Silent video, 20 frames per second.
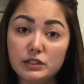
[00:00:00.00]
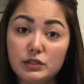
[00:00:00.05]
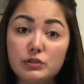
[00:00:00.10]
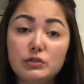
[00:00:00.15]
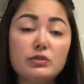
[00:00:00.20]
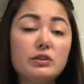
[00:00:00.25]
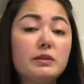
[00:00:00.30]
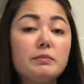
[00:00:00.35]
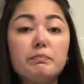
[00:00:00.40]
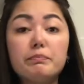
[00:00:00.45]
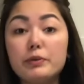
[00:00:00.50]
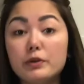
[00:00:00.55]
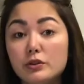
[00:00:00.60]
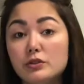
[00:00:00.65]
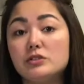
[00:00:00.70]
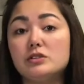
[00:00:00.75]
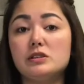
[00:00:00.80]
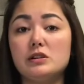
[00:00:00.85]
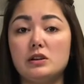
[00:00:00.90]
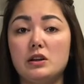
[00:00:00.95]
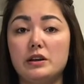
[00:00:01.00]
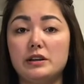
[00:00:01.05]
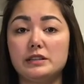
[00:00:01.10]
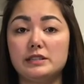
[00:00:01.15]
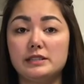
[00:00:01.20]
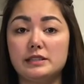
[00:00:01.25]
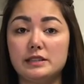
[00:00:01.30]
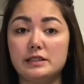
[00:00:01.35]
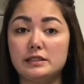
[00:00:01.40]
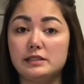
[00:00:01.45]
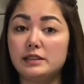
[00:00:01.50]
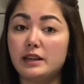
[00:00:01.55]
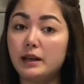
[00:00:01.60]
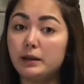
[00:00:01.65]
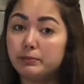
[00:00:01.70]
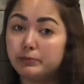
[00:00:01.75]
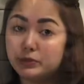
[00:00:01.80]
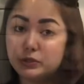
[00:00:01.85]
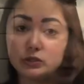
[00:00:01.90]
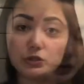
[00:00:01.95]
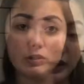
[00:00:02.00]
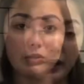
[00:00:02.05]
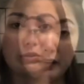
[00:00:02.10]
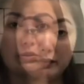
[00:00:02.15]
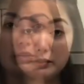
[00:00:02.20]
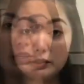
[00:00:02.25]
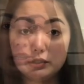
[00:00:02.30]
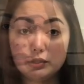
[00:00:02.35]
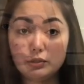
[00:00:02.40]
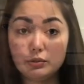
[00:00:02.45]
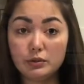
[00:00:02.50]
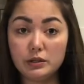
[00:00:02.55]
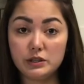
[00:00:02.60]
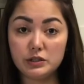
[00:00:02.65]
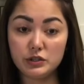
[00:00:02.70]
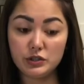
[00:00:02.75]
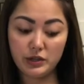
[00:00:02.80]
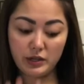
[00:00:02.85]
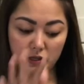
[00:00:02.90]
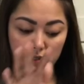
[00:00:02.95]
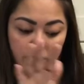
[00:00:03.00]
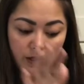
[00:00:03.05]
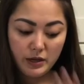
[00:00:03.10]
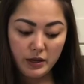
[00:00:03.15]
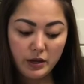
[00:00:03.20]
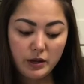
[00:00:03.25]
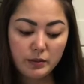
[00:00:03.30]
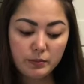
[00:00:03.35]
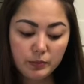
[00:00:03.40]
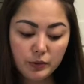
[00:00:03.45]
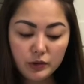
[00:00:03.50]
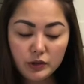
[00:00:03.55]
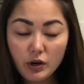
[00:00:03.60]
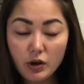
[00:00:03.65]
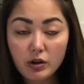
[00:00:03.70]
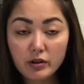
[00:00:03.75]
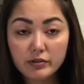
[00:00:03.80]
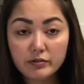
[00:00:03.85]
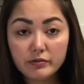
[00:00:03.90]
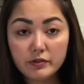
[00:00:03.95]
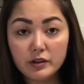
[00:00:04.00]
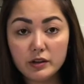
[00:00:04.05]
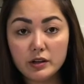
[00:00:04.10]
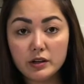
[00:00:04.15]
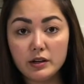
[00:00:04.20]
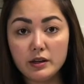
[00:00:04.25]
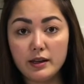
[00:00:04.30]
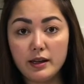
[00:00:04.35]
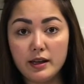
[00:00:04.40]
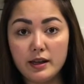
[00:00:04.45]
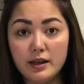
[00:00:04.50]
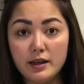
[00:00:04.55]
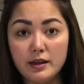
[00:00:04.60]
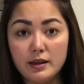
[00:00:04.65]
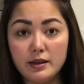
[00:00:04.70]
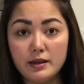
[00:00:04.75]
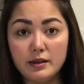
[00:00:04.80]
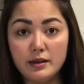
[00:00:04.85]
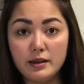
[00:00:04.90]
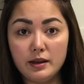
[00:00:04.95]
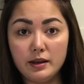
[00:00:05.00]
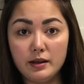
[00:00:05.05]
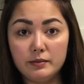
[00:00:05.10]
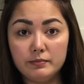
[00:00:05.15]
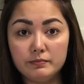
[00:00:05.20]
So you can personalize this. All you have to do is just put over a